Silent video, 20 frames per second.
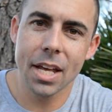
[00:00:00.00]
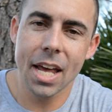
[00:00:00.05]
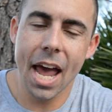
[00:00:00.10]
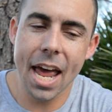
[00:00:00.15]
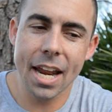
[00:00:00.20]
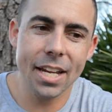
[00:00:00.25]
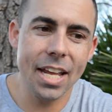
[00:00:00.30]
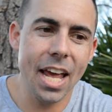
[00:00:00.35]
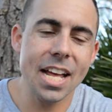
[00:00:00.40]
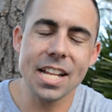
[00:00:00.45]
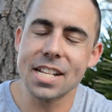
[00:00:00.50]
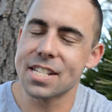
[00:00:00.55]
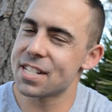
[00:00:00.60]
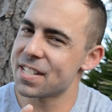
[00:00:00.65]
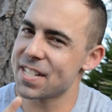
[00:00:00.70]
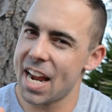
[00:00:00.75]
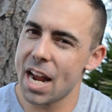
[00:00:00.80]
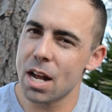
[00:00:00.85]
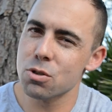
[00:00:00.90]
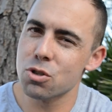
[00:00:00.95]
And yeah, it
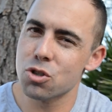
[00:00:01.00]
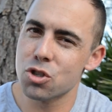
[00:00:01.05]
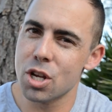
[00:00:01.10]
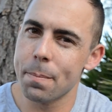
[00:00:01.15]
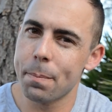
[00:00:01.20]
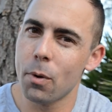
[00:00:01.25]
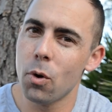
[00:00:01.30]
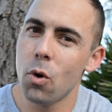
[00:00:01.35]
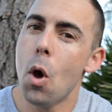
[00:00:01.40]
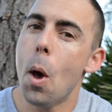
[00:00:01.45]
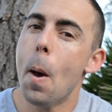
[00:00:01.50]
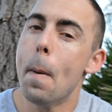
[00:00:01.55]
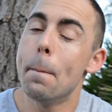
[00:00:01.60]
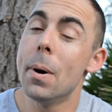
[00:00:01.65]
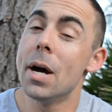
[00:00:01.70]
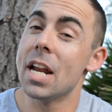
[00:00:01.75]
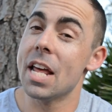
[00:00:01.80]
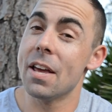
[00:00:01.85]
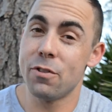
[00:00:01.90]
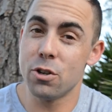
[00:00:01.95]
sounds simple,
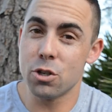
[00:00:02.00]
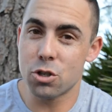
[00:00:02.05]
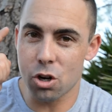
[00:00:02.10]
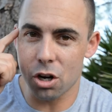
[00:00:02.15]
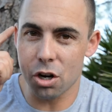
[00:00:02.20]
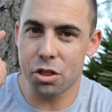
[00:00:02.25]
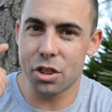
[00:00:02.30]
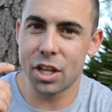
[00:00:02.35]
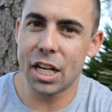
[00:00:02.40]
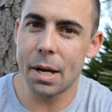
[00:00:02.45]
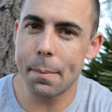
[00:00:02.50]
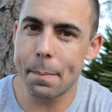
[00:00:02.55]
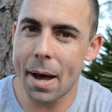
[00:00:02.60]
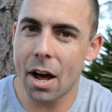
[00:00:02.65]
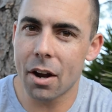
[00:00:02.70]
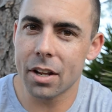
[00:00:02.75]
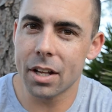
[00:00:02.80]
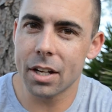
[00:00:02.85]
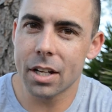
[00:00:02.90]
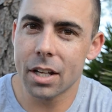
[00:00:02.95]
but if you start to think
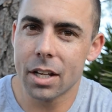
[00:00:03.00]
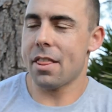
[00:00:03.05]
about it,